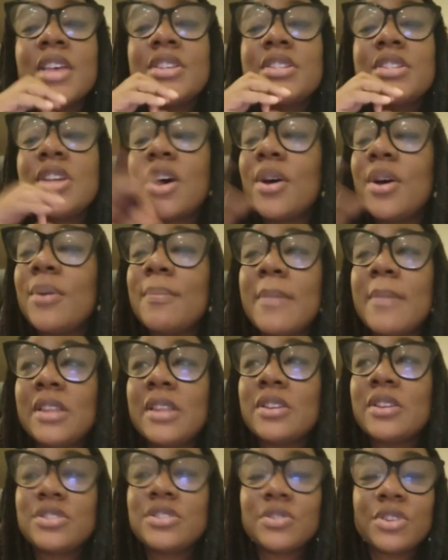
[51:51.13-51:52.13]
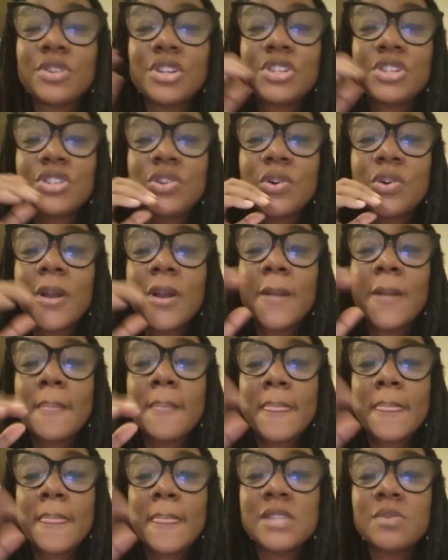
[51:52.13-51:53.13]
So make a long story short,
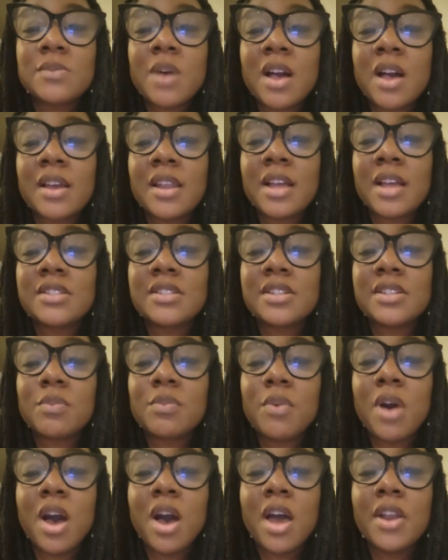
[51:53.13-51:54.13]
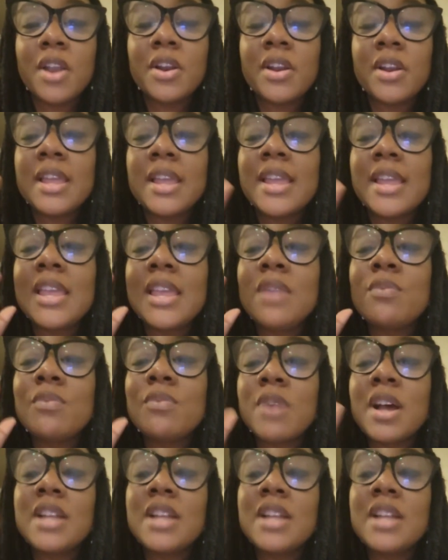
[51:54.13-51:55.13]
he's walking out to the water. He
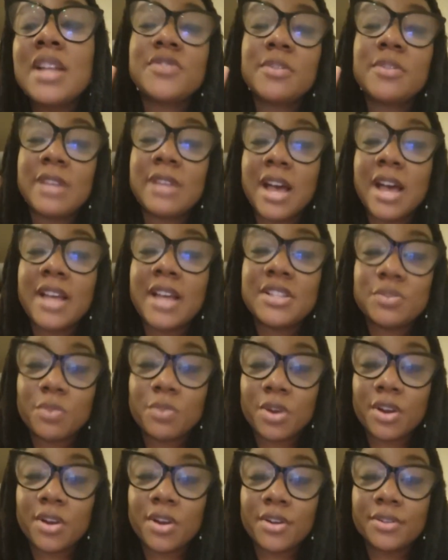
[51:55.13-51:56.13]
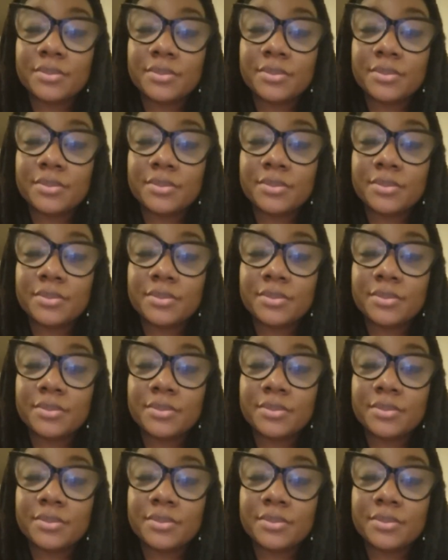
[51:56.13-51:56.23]
runs from God's word.